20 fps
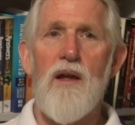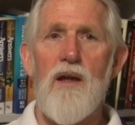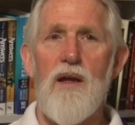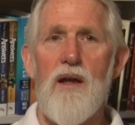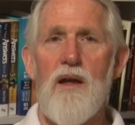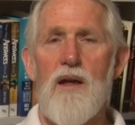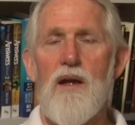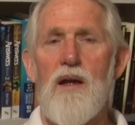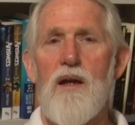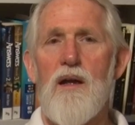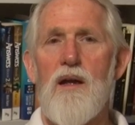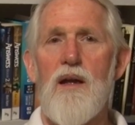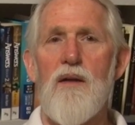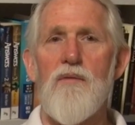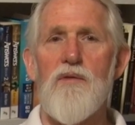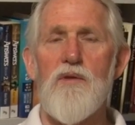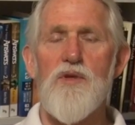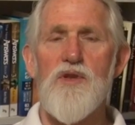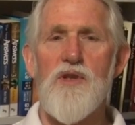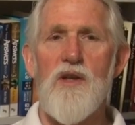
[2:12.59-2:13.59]

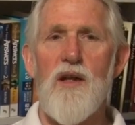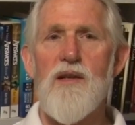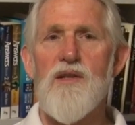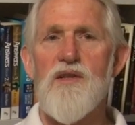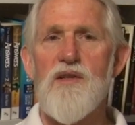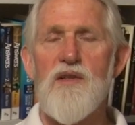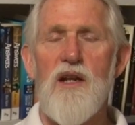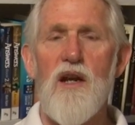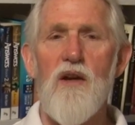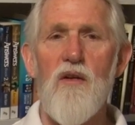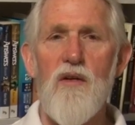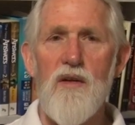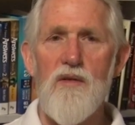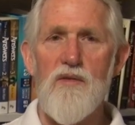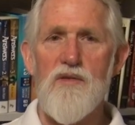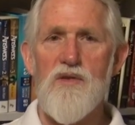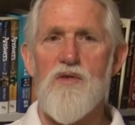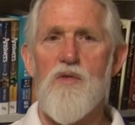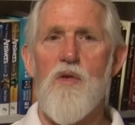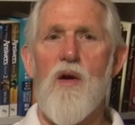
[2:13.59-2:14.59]
Evolutionary
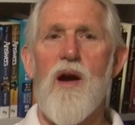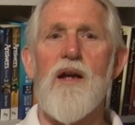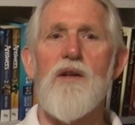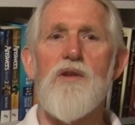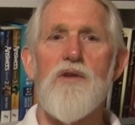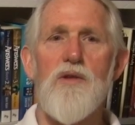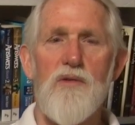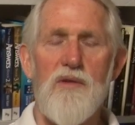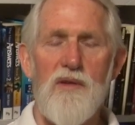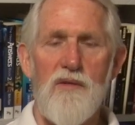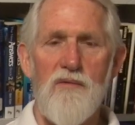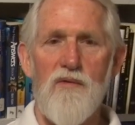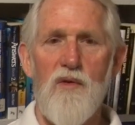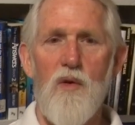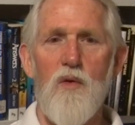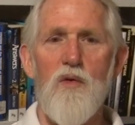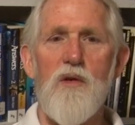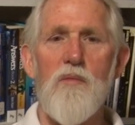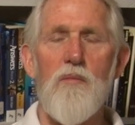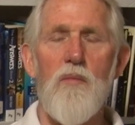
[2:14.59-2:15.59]
scenarios trying to
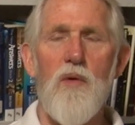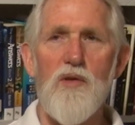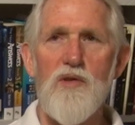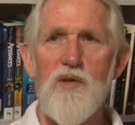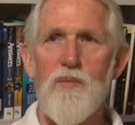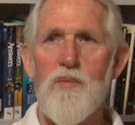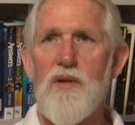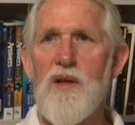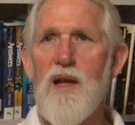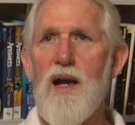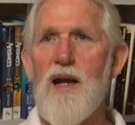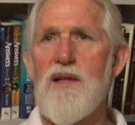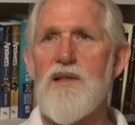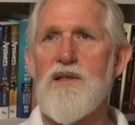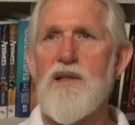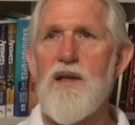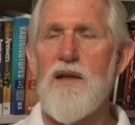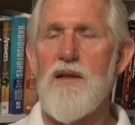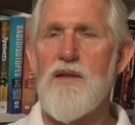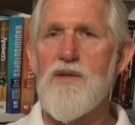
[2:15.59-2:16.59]
invoke multiple
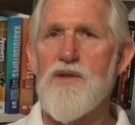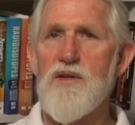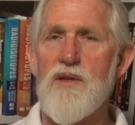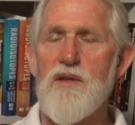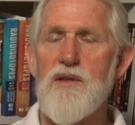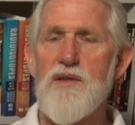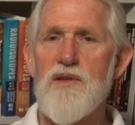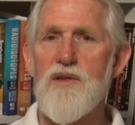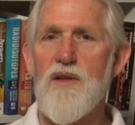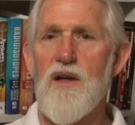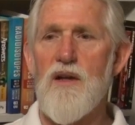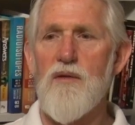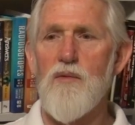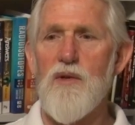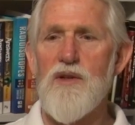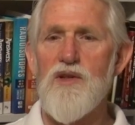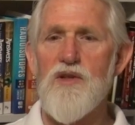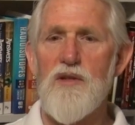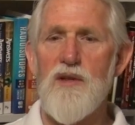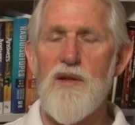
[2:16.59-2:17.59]
ice ages,
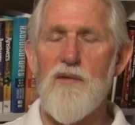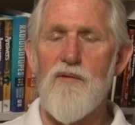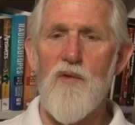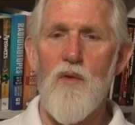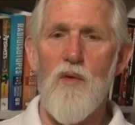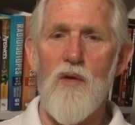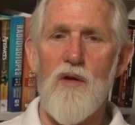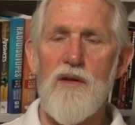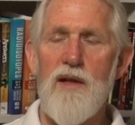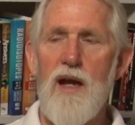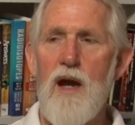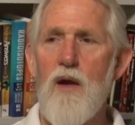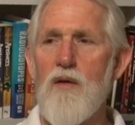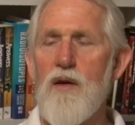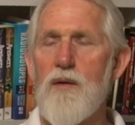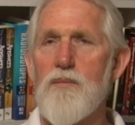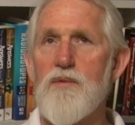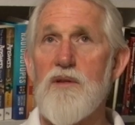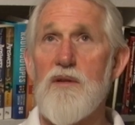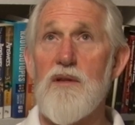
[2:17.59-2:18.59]
originally 4, now
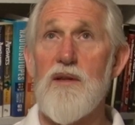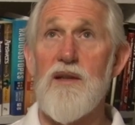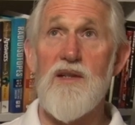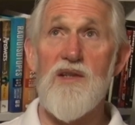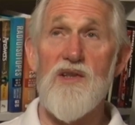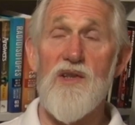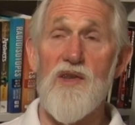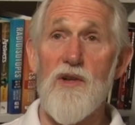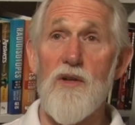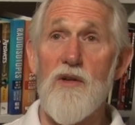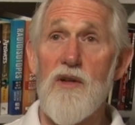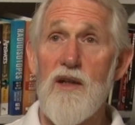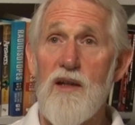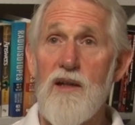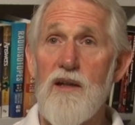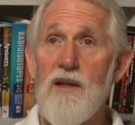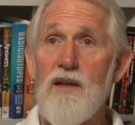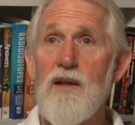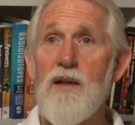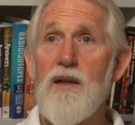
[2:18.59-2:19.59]
up to at least
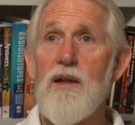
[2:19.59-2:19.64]
30,